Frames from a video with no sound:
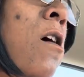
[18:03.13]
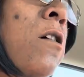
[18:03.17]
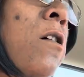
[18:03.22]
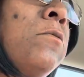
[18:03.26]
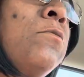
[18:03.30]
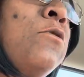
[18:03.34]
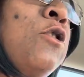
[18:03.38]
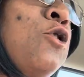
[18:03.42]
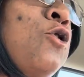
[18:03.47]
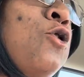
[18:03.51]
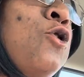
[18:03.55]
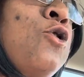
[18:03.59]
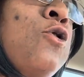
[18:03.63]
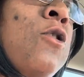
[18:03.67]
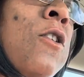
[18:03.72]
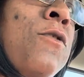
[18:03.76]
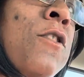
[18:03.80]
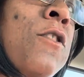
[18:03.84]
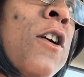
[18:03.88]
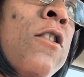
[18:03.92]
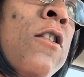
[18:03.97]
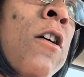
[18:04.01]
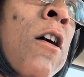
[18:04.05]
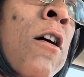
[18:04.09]
Just to show off
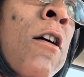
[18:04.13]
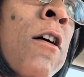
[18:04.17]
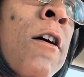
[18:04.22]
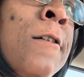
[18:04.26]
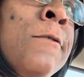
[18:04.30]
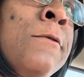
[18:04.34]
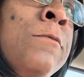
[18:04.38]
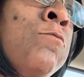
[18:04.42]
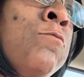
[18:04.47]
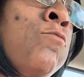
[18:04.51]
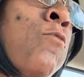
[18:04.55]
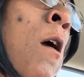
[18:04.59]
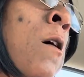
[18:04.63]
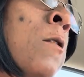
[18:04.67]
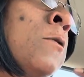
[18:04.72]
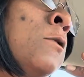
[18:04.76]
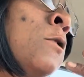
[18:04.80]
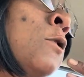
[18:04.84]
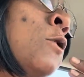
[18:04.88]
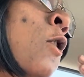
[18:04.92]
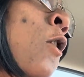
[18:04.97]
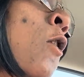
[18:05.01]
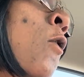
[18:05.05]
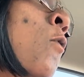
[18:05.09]
their car
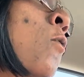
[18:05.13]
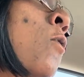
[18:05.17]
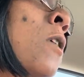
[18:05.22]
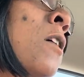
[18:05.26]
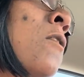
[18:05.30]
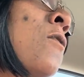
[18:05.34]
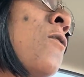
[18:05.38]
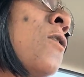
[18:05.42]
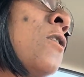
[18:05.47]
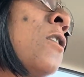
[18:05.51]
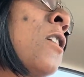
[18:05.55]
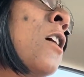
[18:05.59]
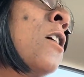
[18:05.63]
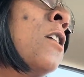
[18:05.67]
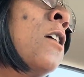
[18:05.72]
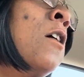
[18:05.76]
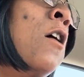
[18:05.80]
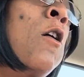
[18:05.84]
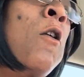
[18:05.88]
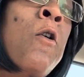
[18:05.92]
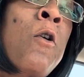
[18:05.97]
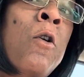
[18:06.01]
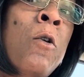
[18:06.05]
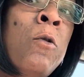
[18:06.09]
or whatever kind of
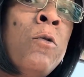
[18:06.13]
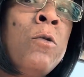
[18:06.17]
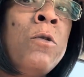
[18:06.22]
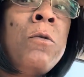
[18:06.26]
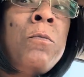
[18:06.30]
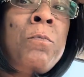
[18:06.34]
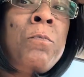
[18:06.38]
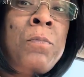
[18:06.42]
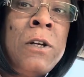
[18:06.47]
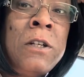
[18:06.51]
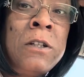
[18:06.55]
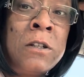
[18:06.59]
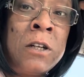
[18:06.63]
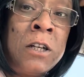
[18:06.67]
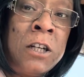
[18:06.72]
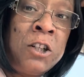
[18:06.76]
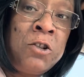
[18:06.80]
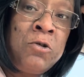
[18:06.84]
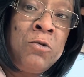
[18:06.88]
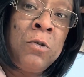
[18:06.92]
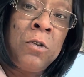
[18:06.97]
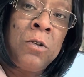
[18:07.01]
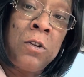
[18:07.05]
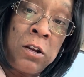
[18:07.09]
old piece of
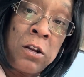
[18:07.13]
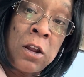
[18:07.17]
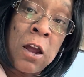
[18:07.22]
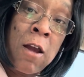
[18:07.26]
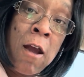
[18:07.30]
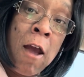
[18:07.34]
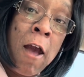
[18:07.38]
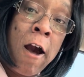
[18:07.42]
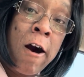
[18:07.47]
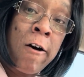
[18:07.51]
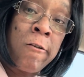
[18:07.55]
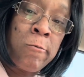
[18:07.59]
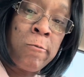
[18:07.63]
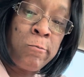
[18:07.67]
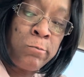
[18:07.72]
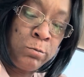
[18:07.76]
history that they have.